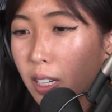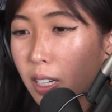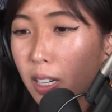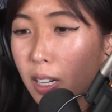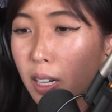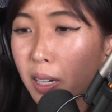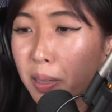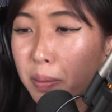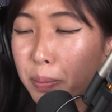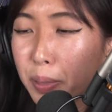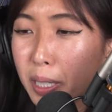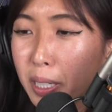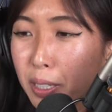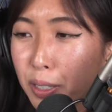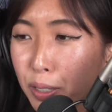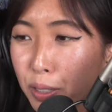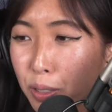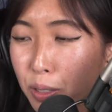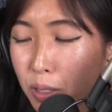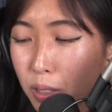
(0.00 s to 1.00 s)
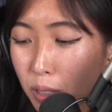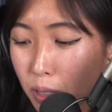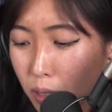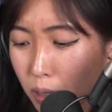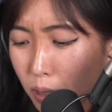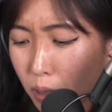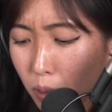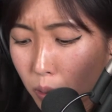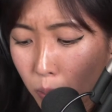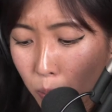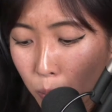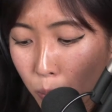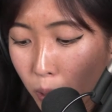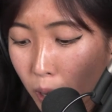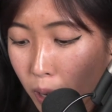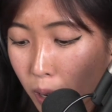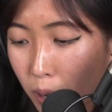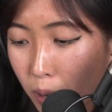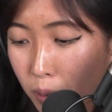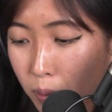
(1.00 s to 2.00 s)
uh, because
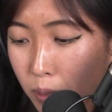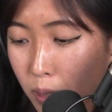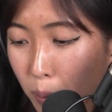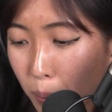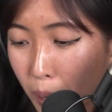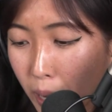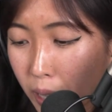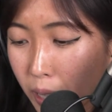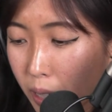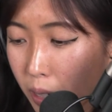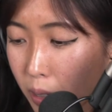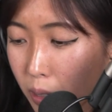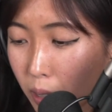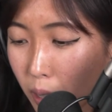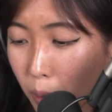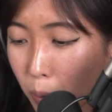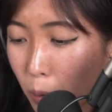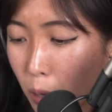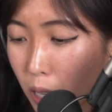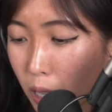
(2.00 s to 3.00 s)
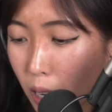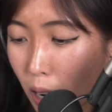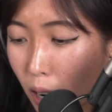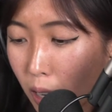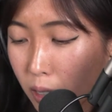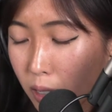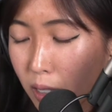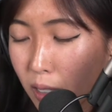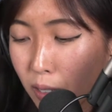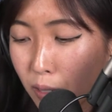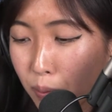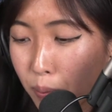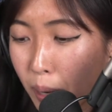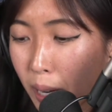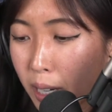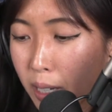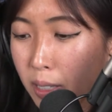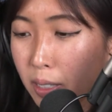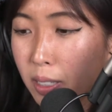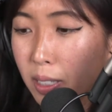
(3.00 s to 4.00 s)
where depending on like what cognitive
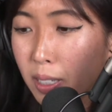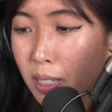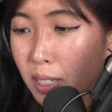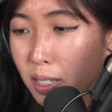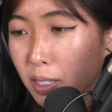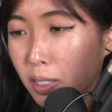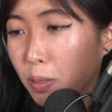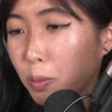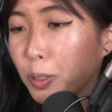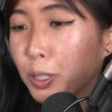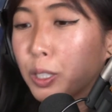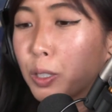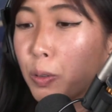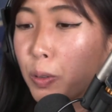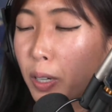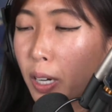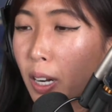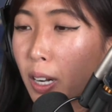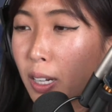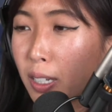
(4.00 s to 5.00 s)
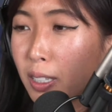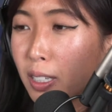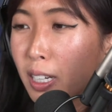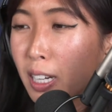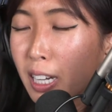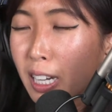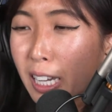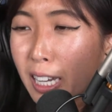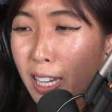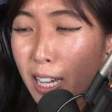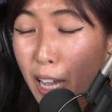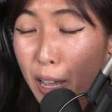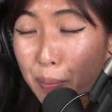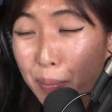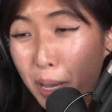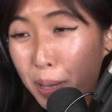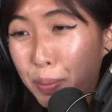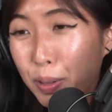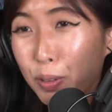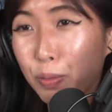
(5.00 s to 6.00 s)
bias it is and what's going on it
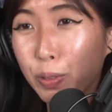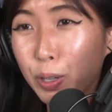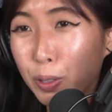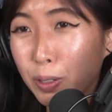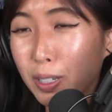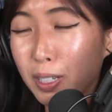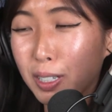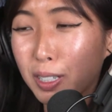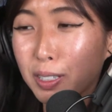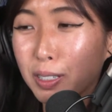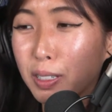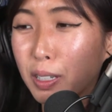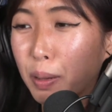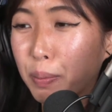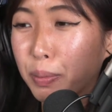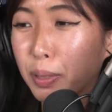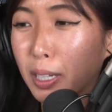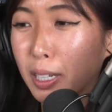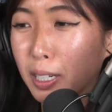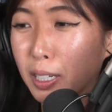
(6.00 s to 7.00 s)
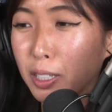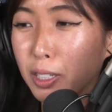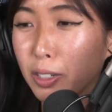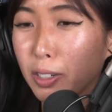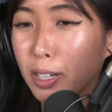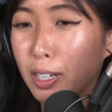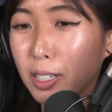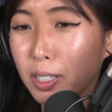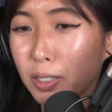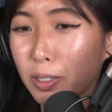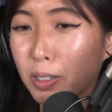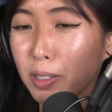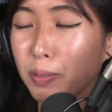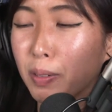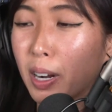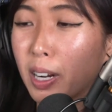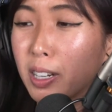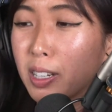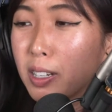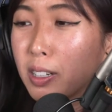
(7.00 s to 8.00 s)
may be rooted in something in your history
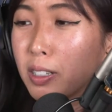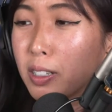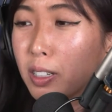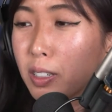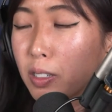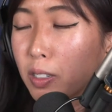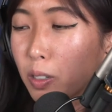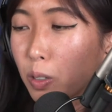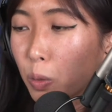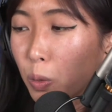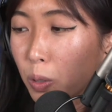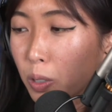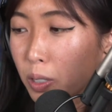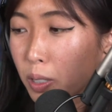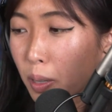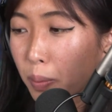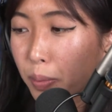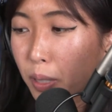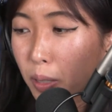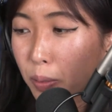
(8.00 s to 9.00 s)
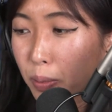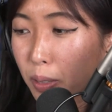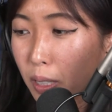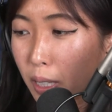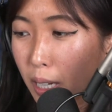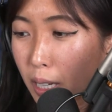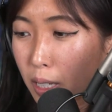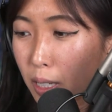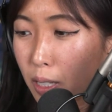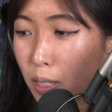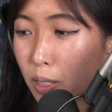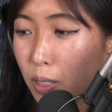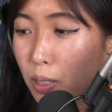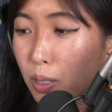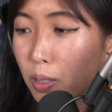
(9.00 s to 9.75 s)
right it, or something related